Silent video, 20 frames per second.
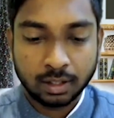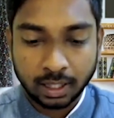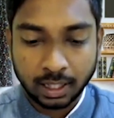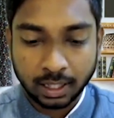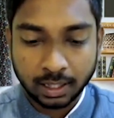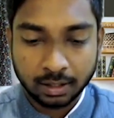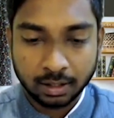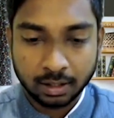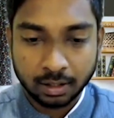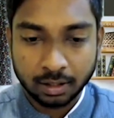
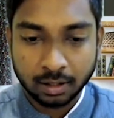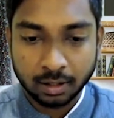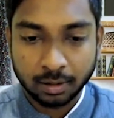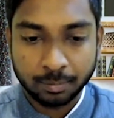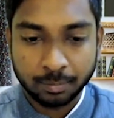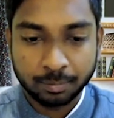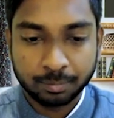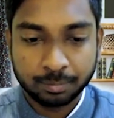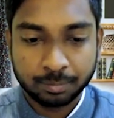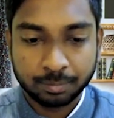And
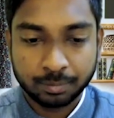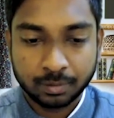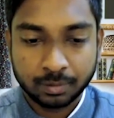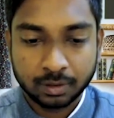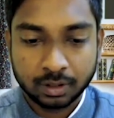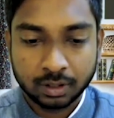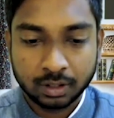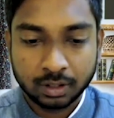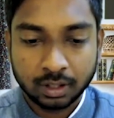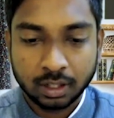
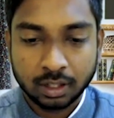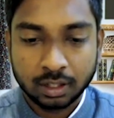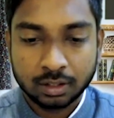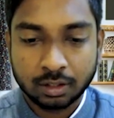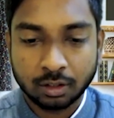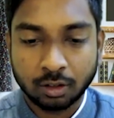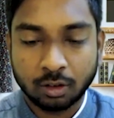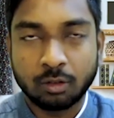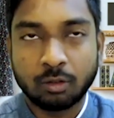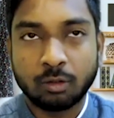
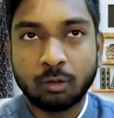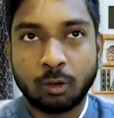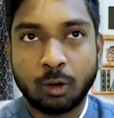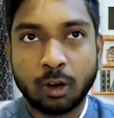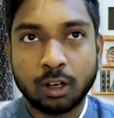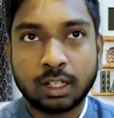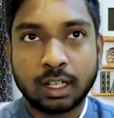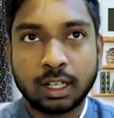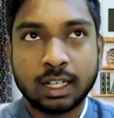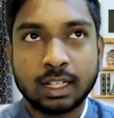So
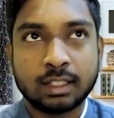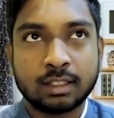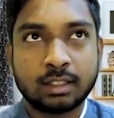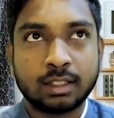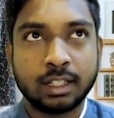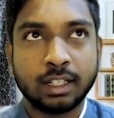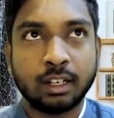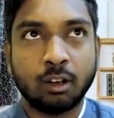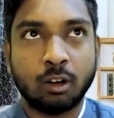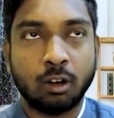what is
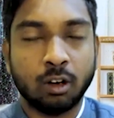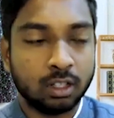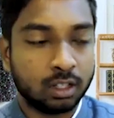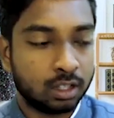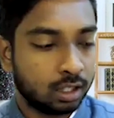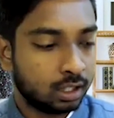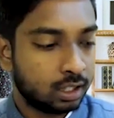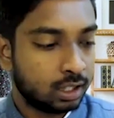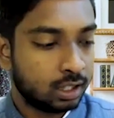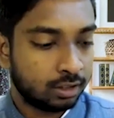the
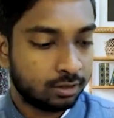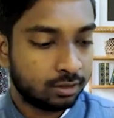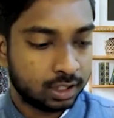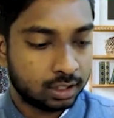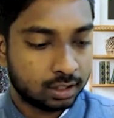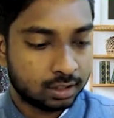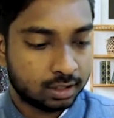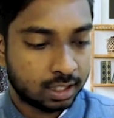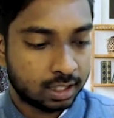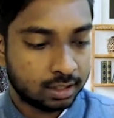alternative in
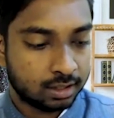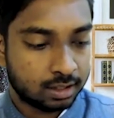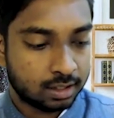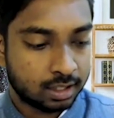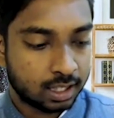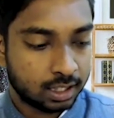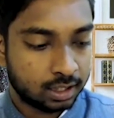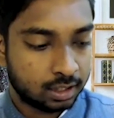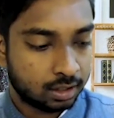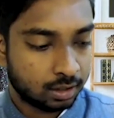the sense
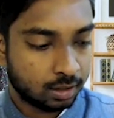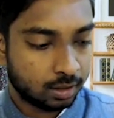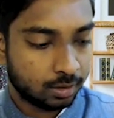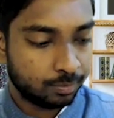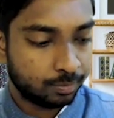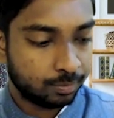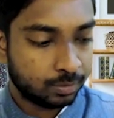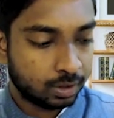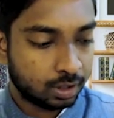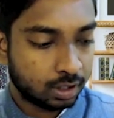that
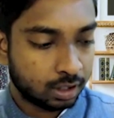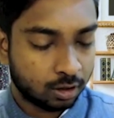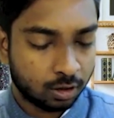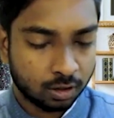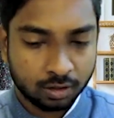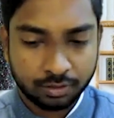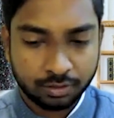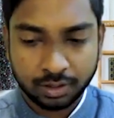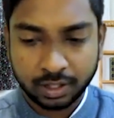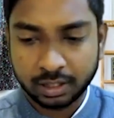a
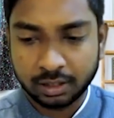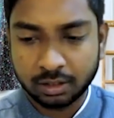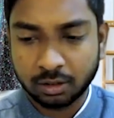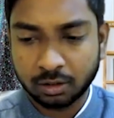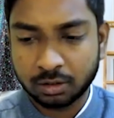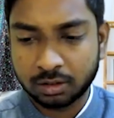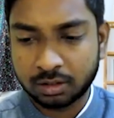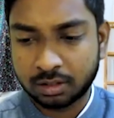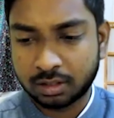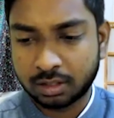lot of
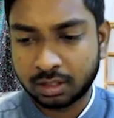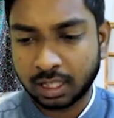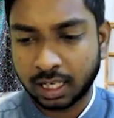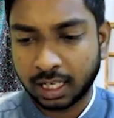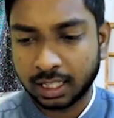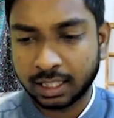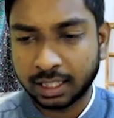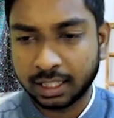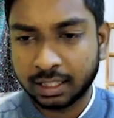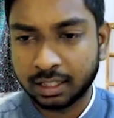Hindus
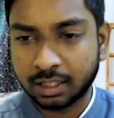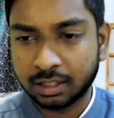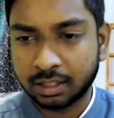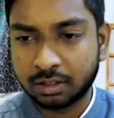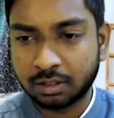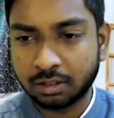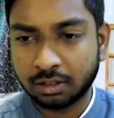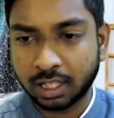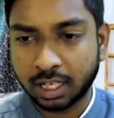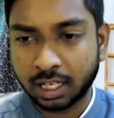and
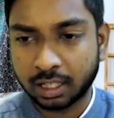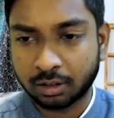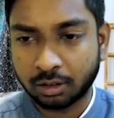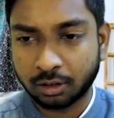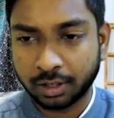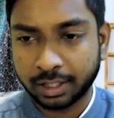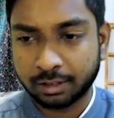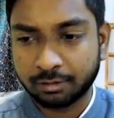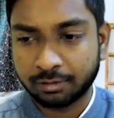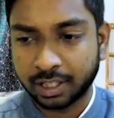Indians today are
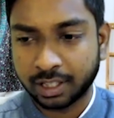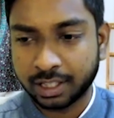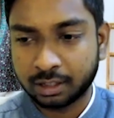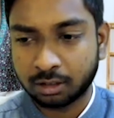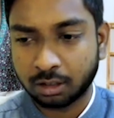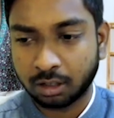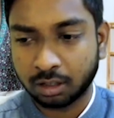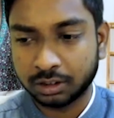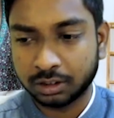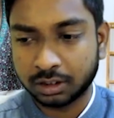growing very
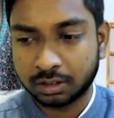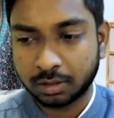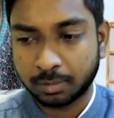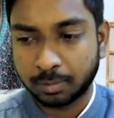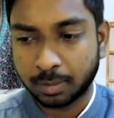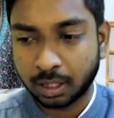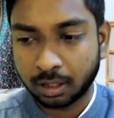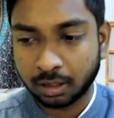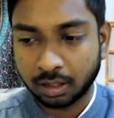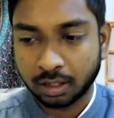conscious
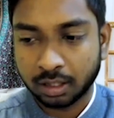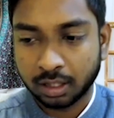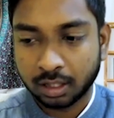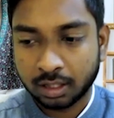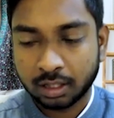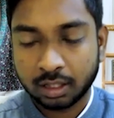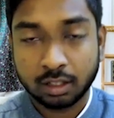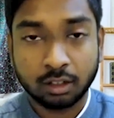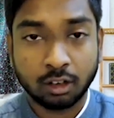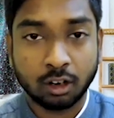about
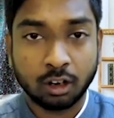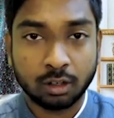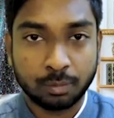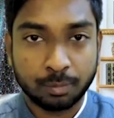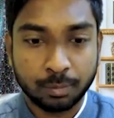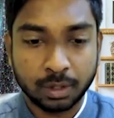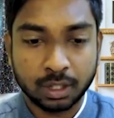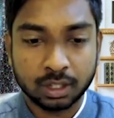not